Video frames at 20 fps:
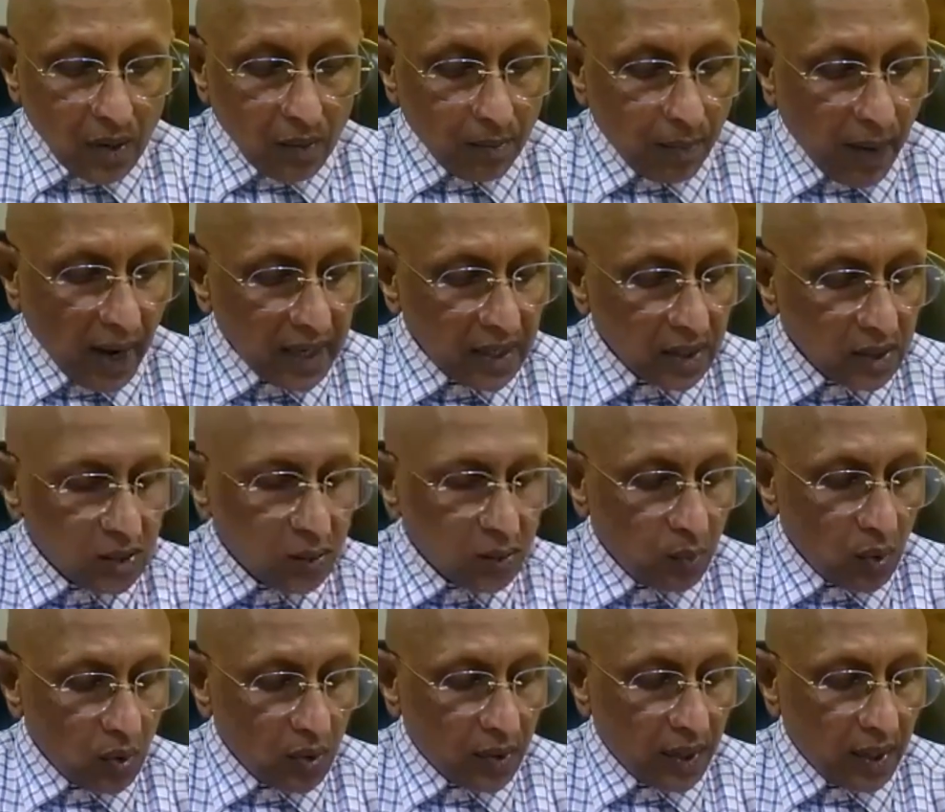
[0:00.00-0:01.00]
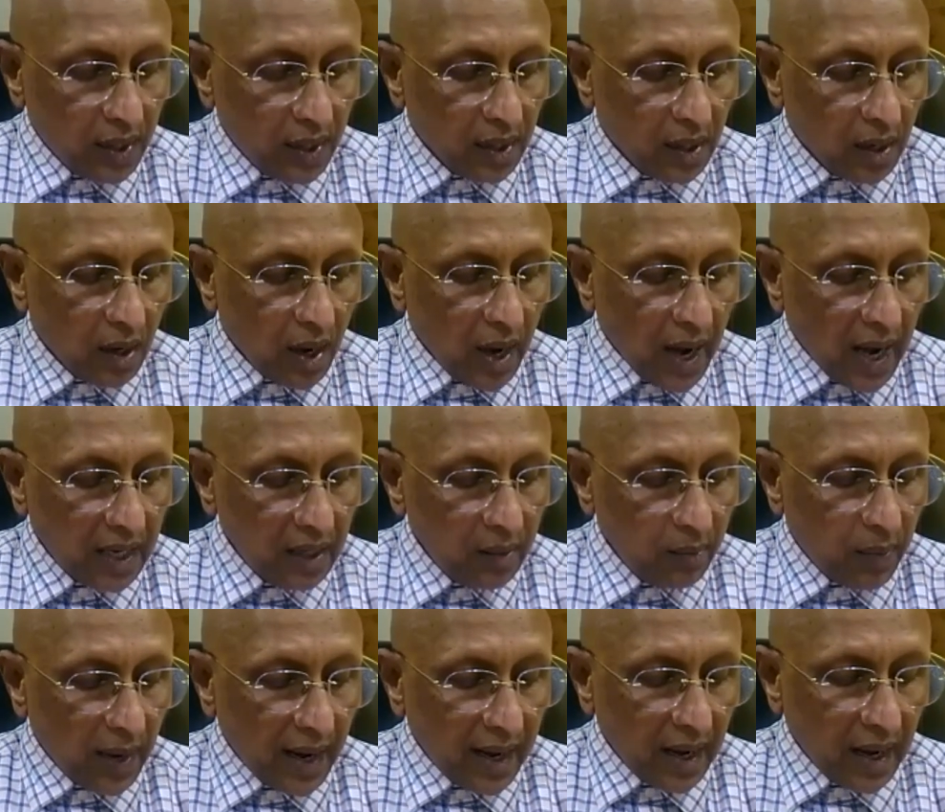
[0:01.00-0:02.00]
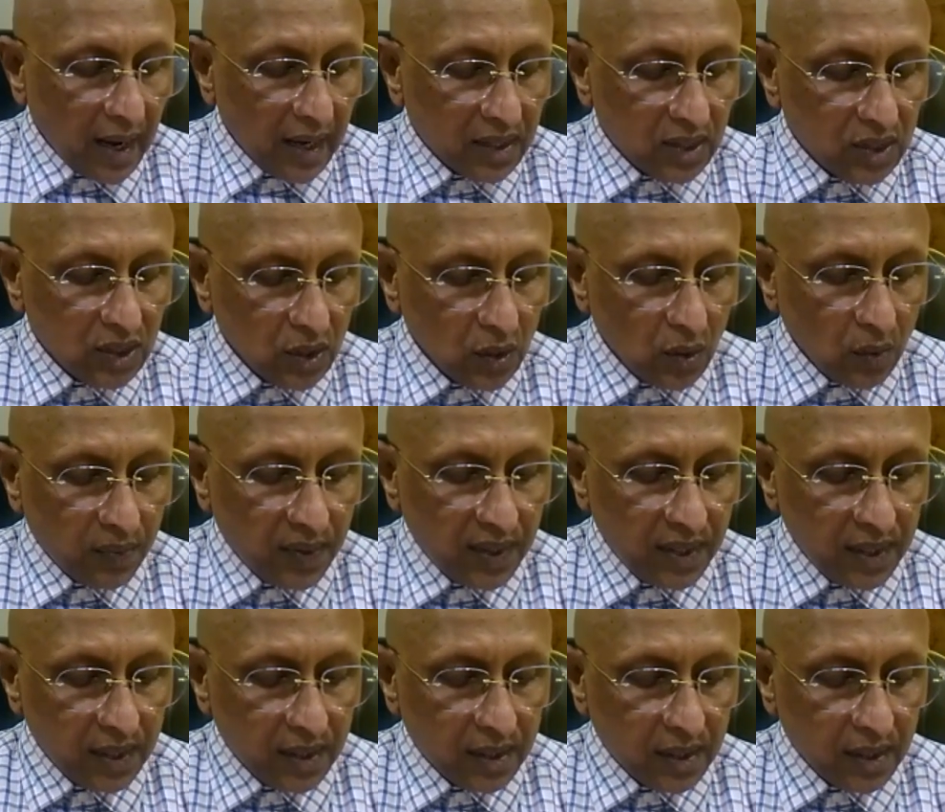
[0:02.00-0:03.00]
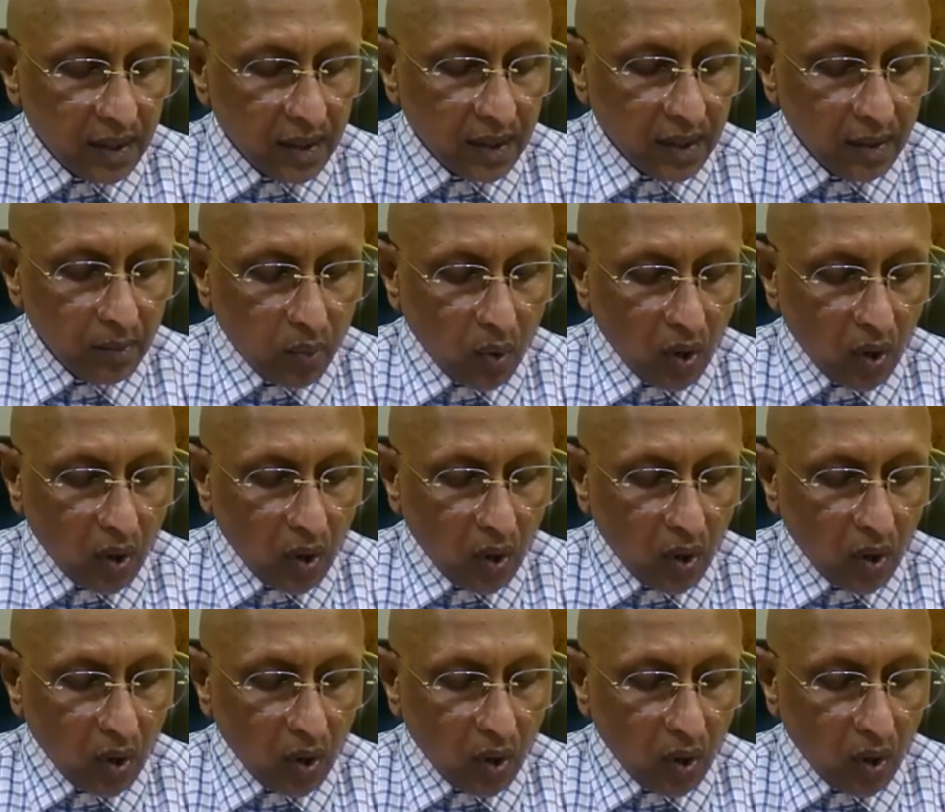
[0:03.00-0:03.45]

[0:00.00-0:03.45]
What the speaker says: By smoking and by action of heat in